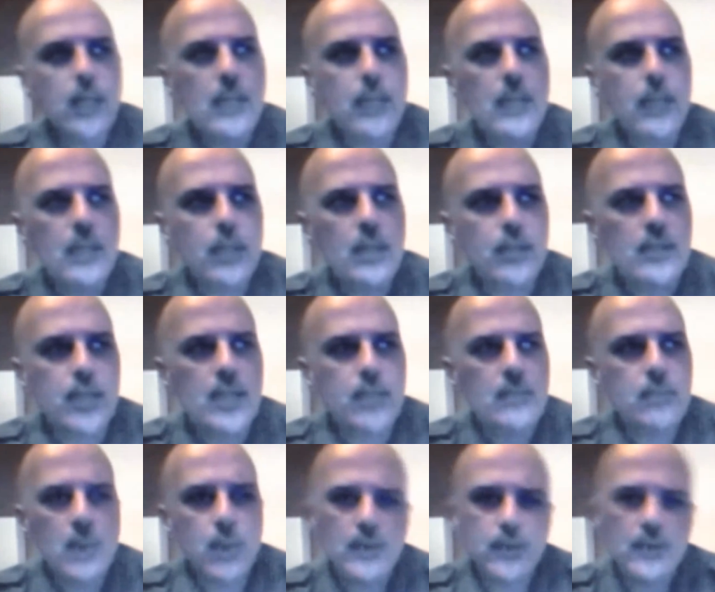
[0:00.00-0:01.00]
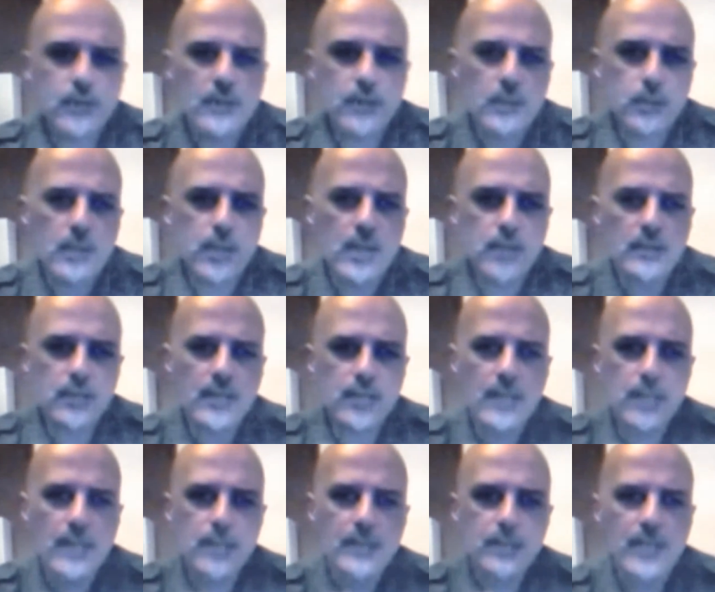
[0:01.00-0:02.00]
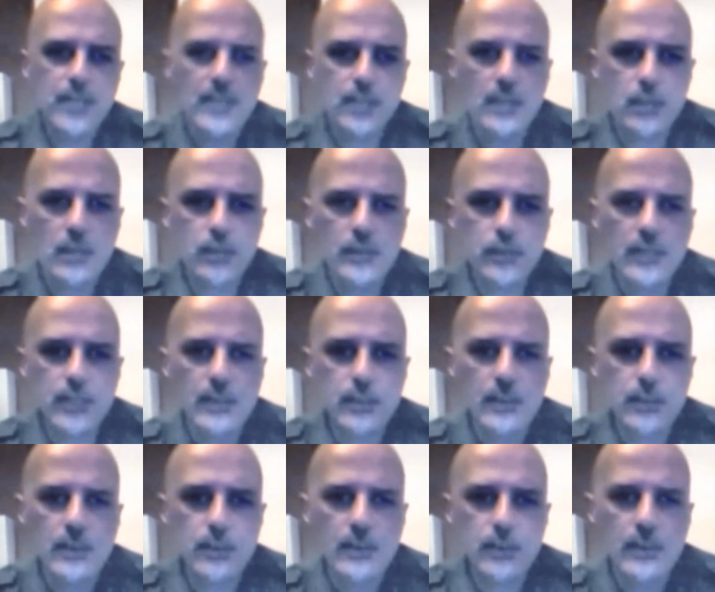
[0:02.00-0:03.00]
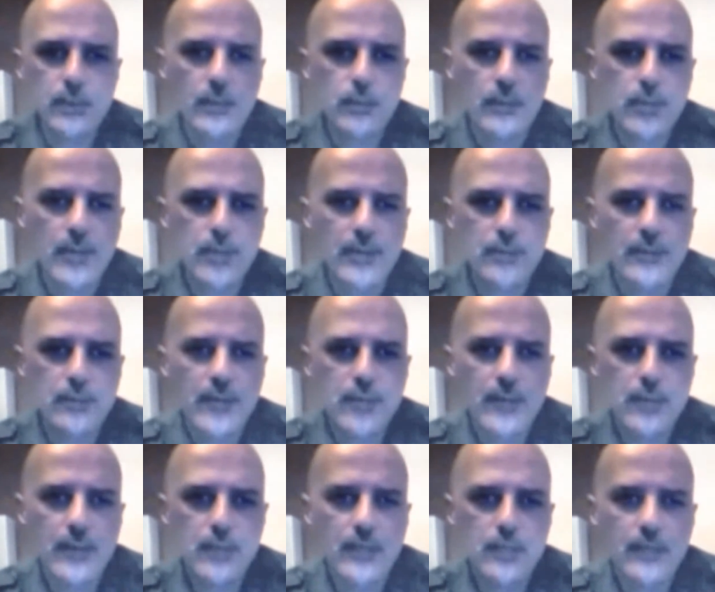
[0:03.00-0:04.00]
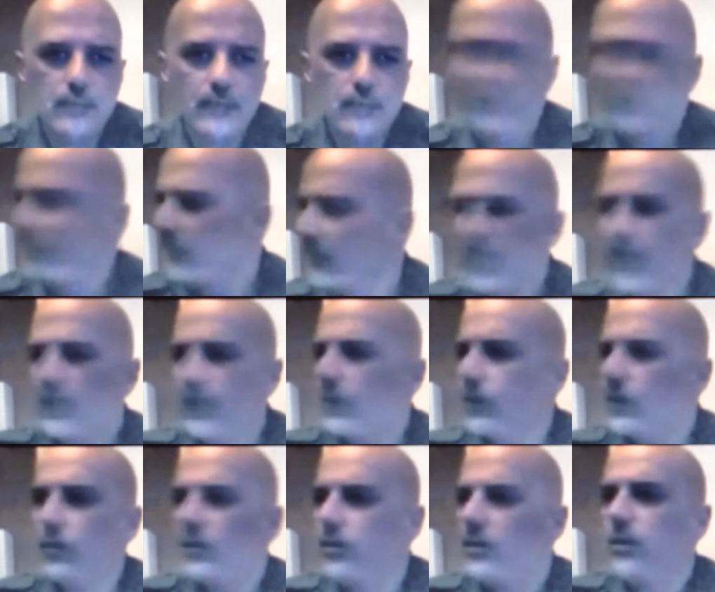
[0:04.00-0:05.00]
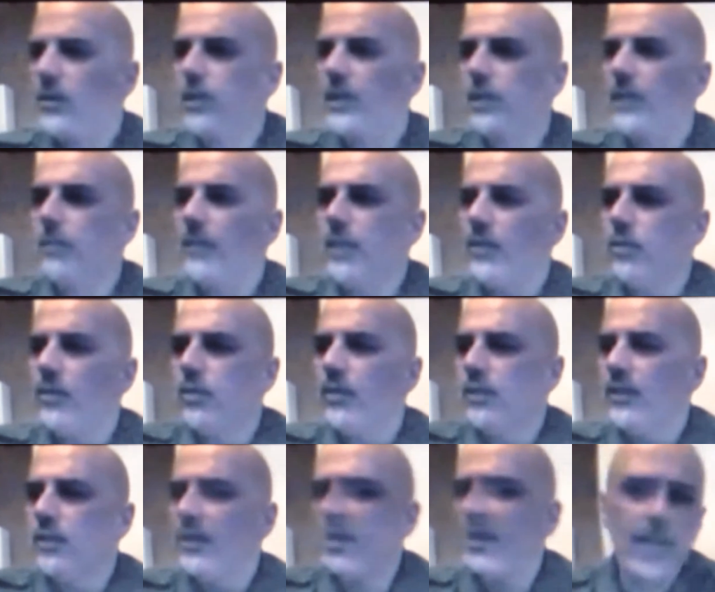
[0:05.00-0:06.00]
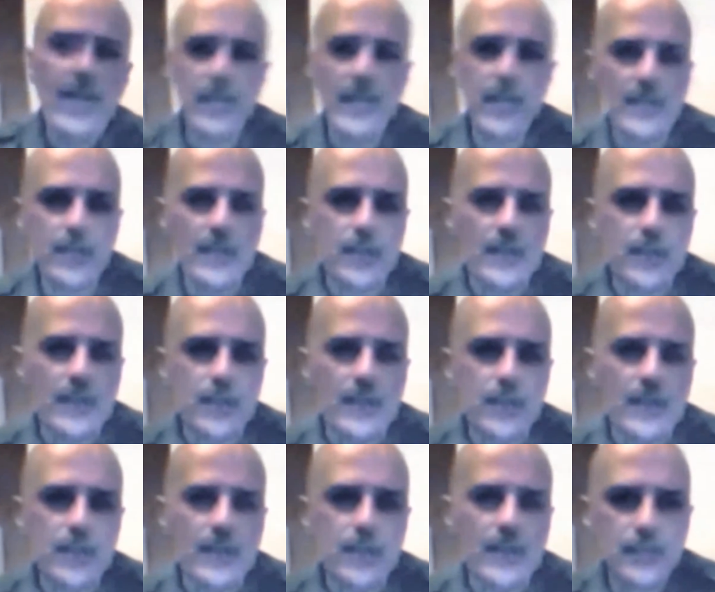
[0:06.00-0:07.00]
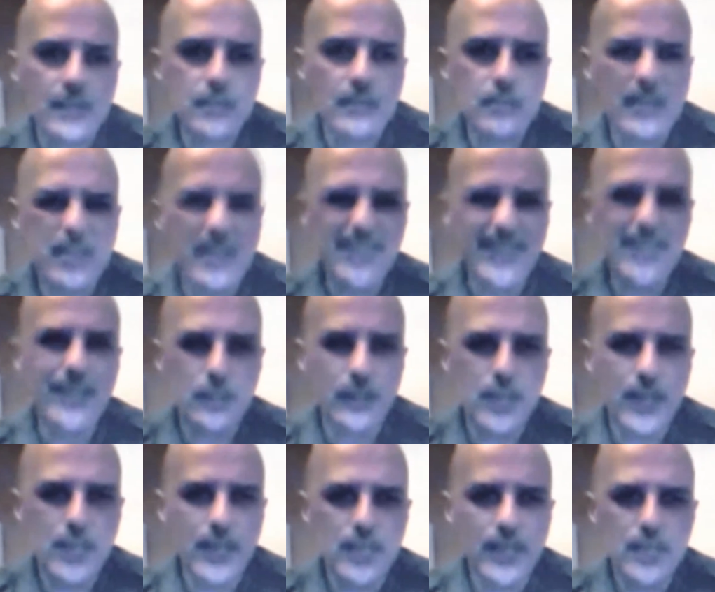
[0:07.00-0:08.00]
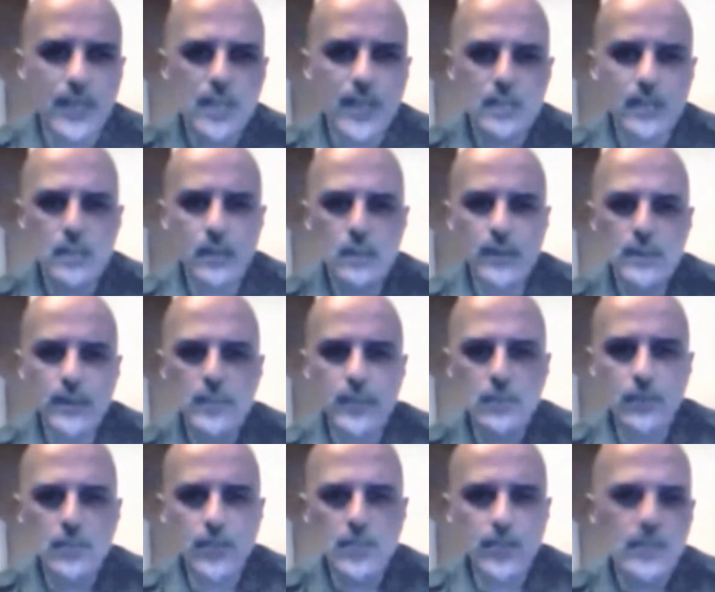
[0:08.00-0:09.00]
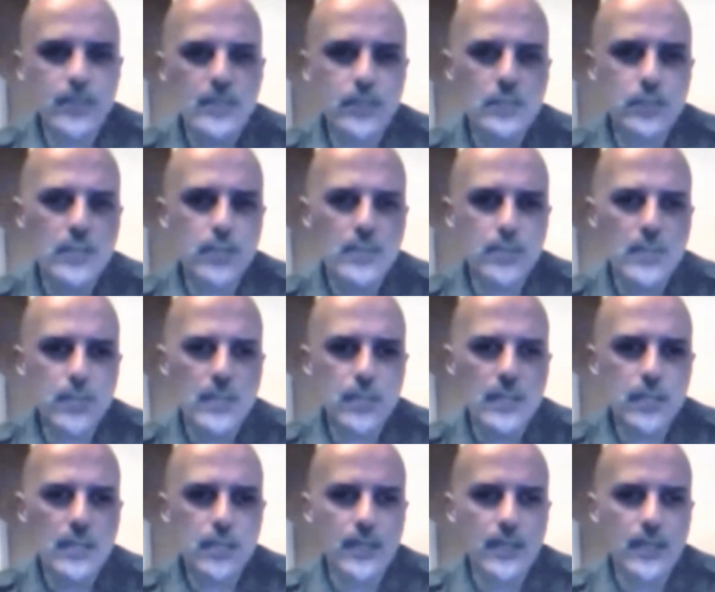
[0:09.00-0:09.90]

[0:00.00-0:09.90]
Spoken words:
Because the amount of suppression that happens psychologically when you repress the feminine leaves you, just makes you just jelly in their hands, putty in their hands, the moment that you're not an integrated being.